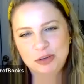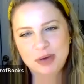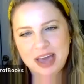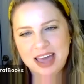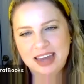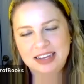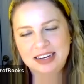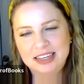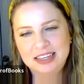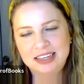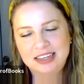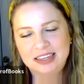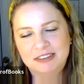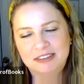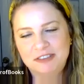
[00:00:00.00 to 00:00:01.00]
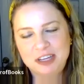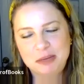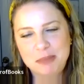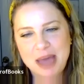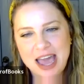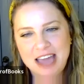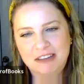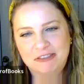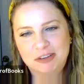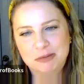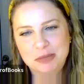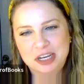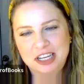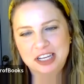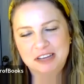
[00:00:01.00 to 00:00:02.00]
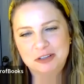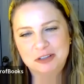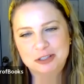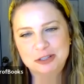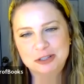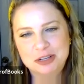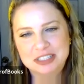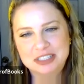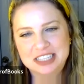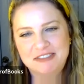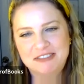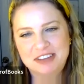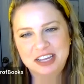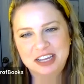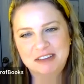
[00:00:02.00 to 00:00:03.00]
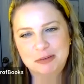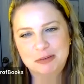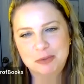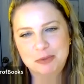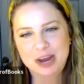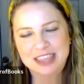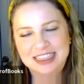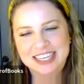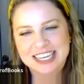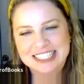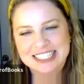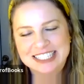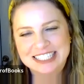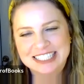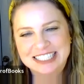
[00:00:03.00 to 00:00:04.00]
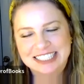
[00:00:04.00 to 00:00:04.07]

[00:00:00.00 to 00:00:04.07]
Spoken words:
had any feedback from any of your students? Have any of them read this?